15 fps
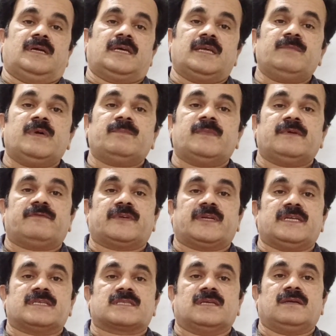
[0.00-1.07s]
Remember,
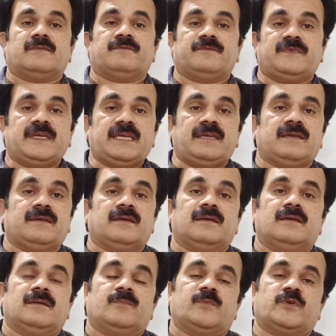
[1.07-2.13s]
friends, we
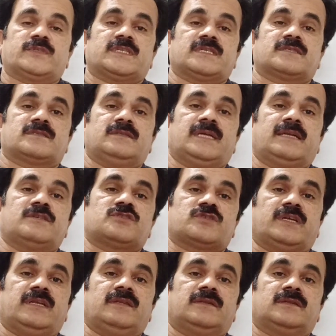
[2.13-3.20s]
possess that
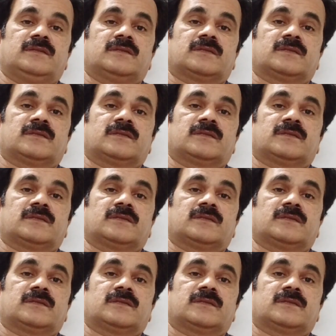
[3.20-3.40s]
strength